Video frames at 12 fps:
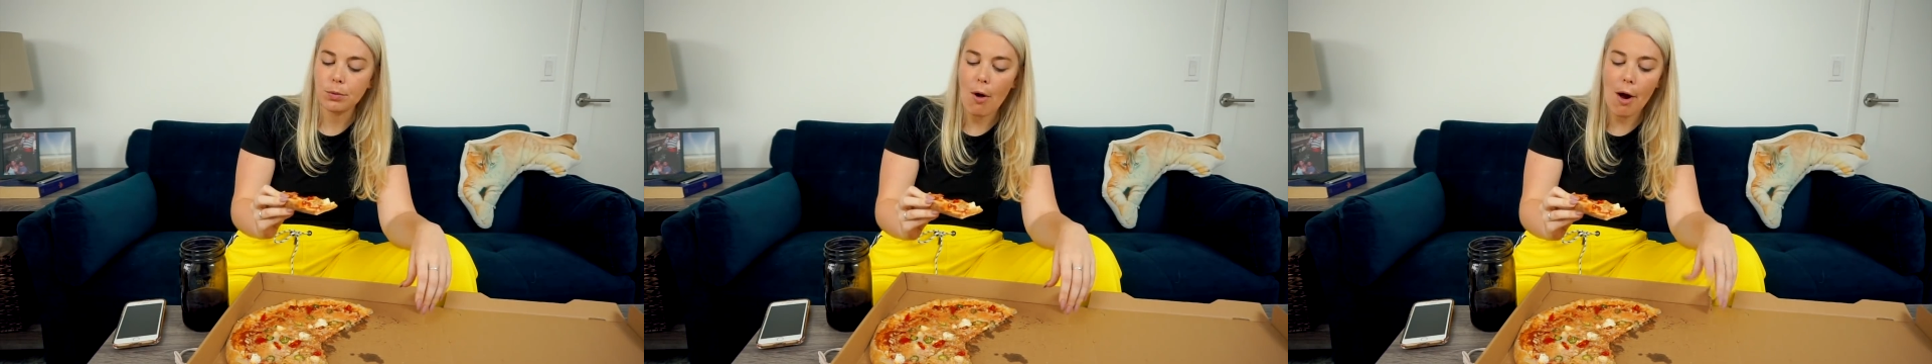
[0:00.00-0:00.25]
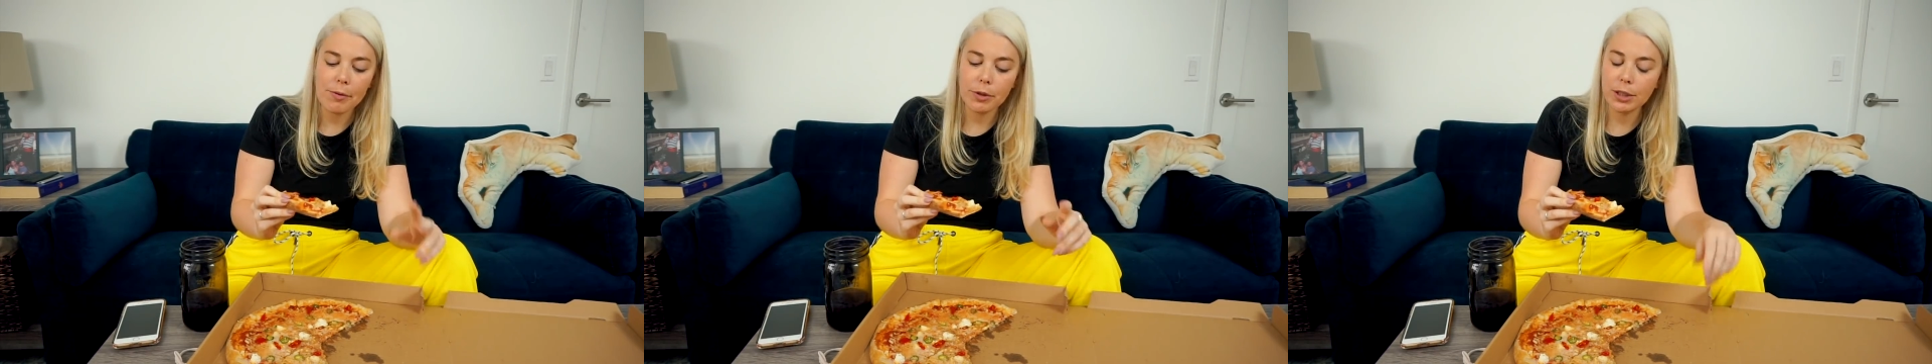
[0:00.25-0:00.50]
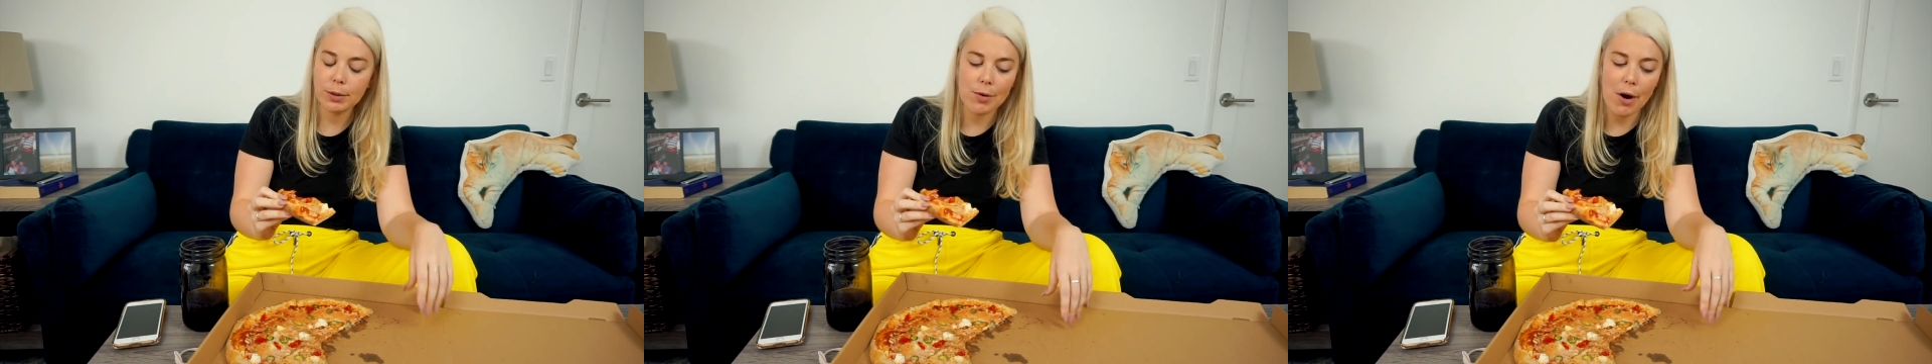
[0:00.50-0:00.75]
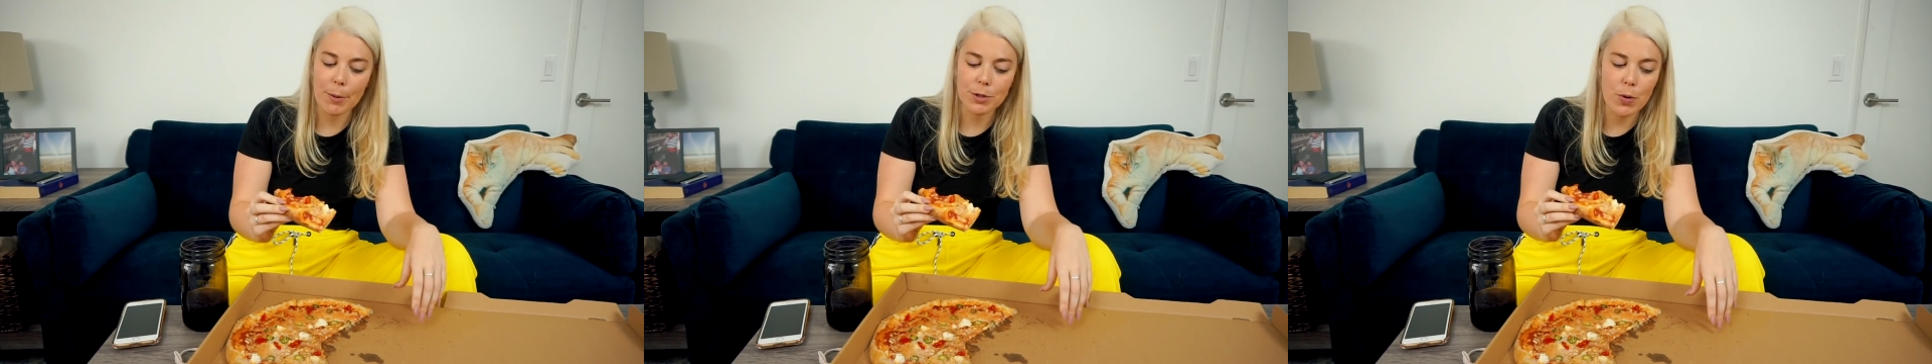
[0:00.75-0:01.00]
I forget
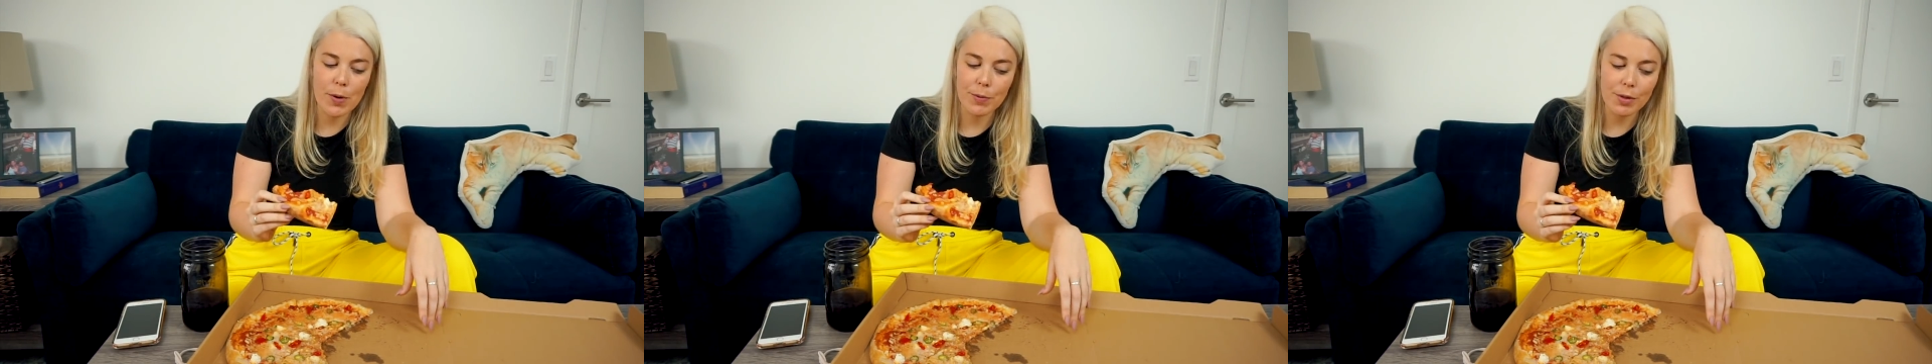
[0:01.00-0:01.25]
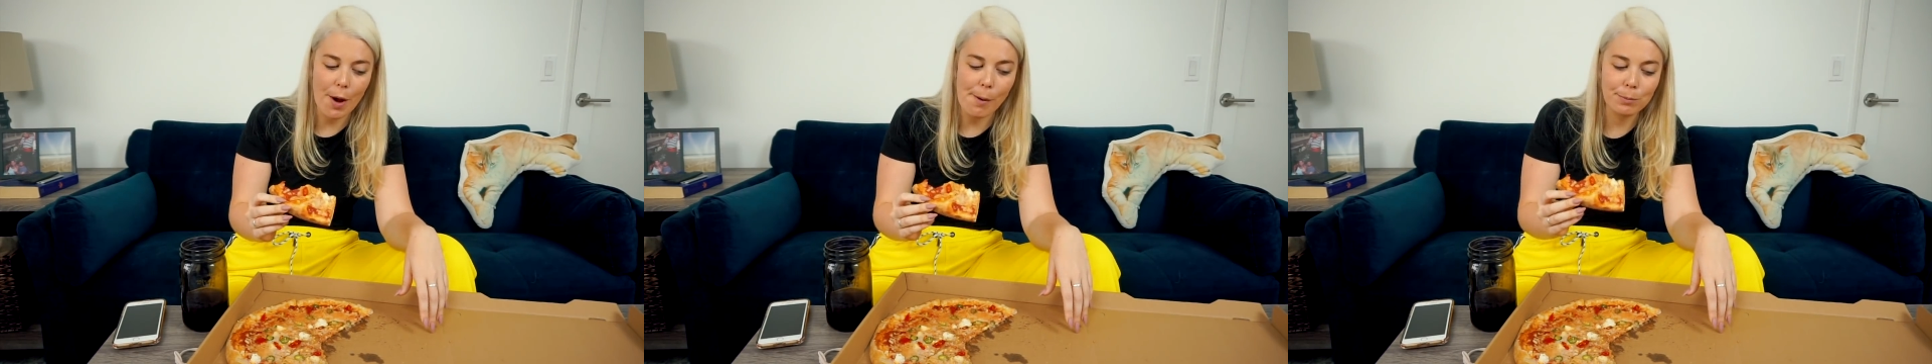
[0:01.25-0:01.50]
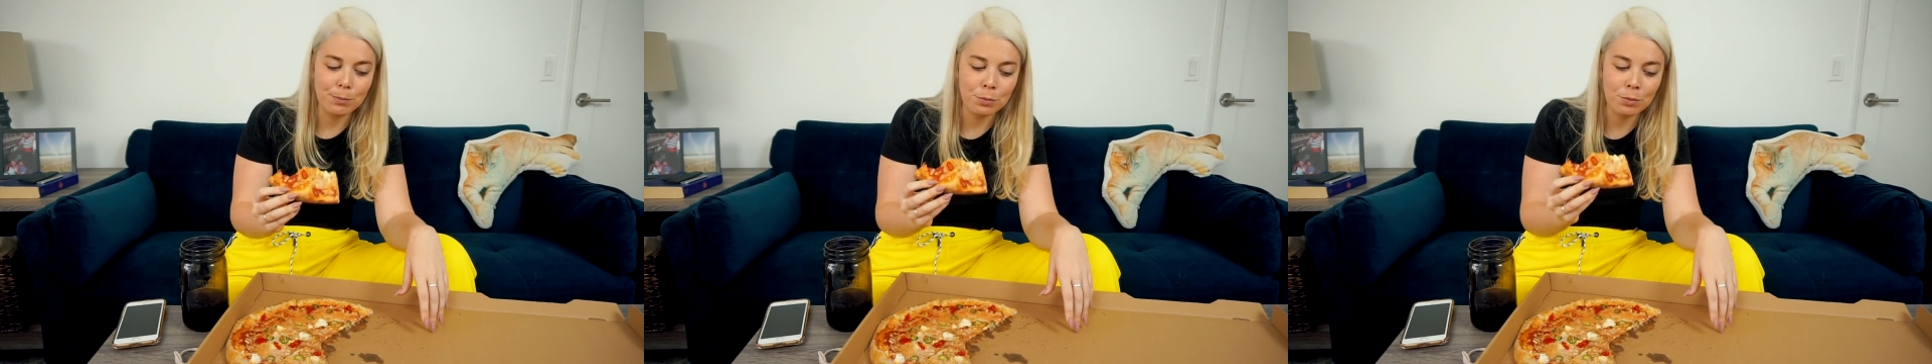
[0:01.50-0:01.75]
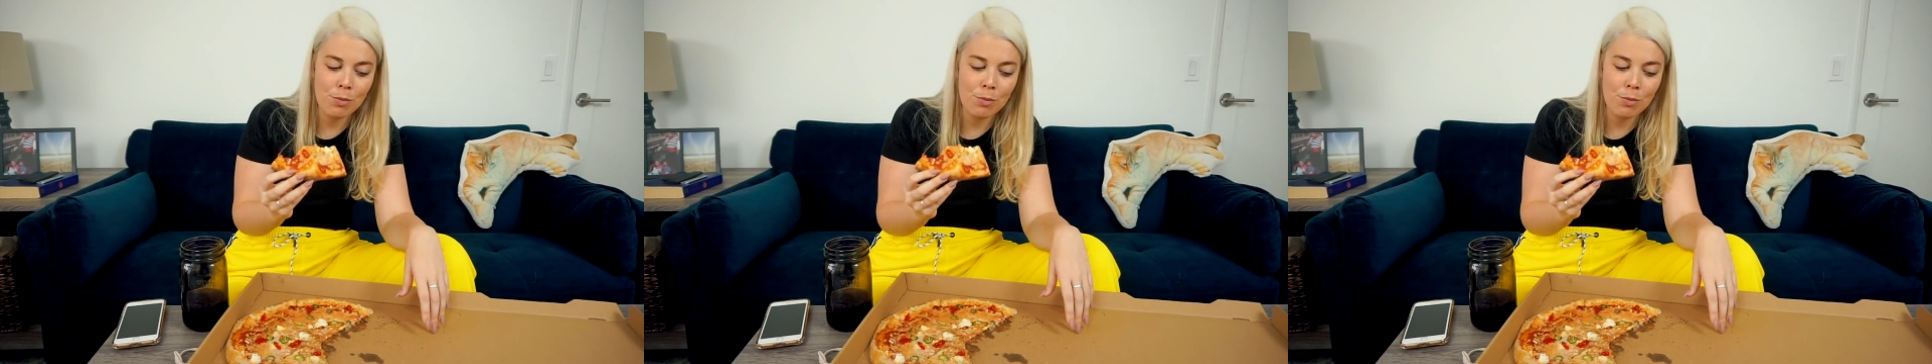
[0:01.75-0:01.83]
where I was going with that.